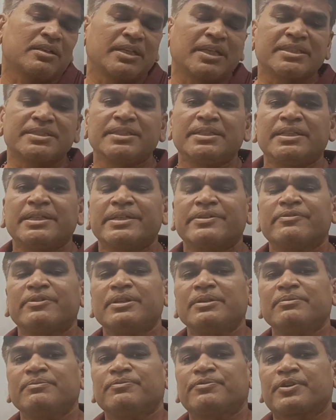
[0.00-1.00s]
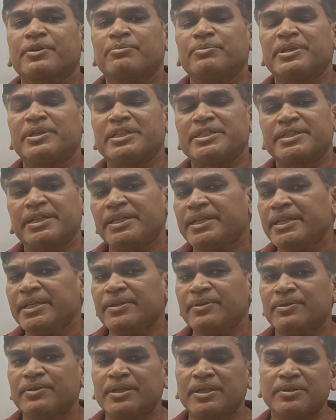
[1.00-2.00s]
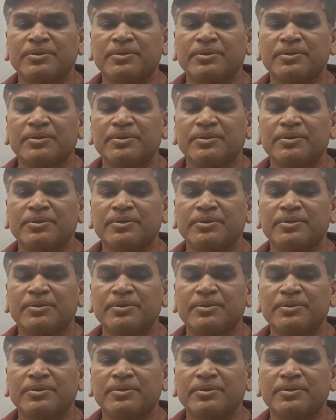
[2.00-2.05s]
class interval from descending order